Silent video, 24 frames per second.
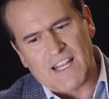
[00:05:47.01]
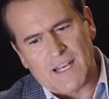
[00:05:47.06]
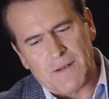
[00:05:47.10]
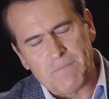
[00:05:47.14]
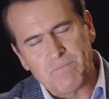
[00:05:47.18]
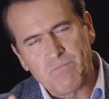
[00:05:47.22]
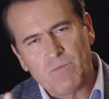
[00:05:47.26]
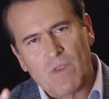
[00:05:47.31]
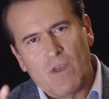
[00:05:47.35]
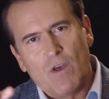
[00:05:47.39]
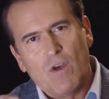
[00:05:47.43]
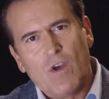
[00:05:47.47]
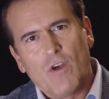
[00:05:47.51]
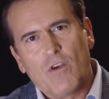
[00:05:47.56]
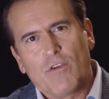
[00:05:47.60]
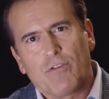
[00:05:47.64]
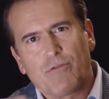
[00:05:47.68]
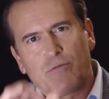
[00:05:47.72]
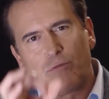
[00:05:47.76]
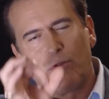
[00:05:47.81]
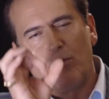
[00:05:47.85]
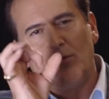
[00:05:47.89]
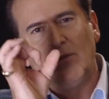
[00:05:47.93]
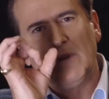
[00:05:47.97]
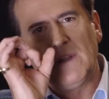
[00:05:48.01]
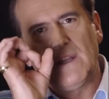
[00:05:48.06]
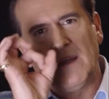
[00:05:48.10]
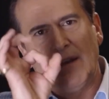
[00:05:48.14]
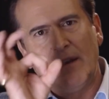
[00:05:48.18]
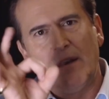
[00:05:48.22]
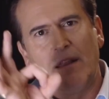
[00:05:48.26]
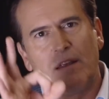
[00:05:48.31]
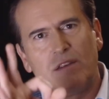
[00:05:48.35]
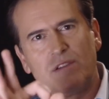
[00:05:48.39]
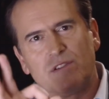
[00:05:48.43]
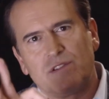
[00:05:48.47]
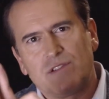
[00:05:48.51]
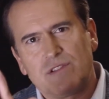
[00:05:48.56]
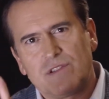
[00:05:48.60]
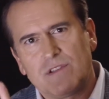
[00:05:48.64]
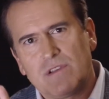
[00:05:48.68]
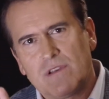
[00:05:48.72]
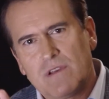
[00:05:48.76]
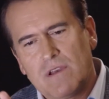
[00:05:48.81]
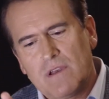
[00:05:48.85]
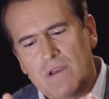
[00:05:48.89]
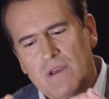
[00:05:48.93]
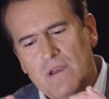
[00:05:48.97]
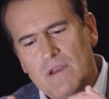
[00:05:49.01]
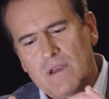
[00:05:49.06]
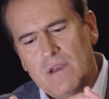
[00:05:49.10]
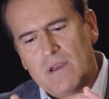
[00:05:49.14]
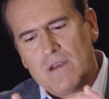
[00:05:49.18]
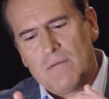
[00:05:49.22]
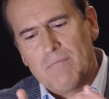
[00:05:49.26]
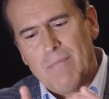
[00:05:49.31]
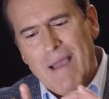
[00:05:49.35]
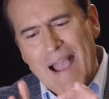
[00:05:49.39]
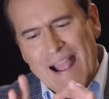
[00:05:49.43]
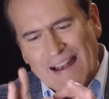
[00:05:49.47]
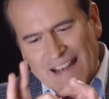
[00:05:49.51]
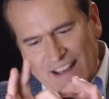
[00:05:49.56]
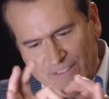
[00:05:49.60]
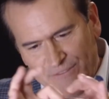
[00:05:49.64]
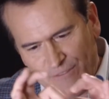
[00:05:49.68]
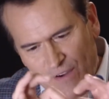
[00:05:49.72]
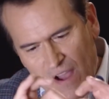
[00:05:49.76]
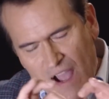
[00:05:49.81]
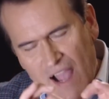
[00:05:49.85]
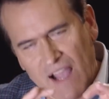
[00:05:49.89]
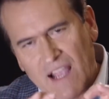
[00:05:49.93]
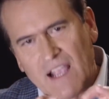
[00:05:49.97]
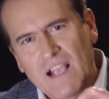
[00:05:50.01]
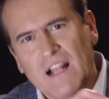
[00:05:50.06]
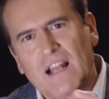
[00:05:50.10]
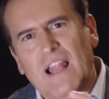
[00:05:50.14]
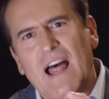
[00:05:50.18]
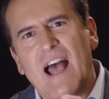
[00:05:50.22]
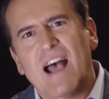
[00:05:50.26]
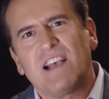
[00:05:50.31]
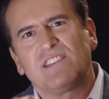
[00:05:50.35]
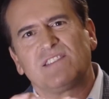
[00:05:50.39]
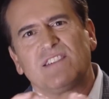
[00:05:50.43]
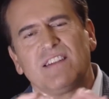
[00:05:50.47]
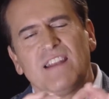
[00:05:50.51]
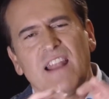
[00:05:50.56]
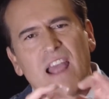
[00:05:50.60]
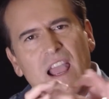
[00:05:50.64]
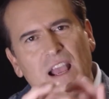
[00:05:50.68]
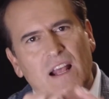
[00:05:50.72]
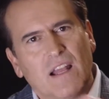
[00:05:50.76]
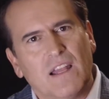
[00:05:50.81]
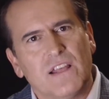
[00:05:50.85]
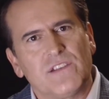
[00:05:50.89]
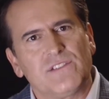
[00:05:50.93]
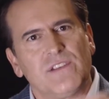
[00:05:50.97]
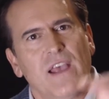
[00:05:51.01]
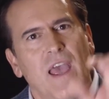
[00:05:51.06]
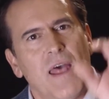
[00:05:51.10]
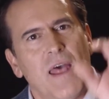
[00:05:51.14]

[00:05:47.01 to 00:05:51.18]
it through Linda's magnifying glass necklace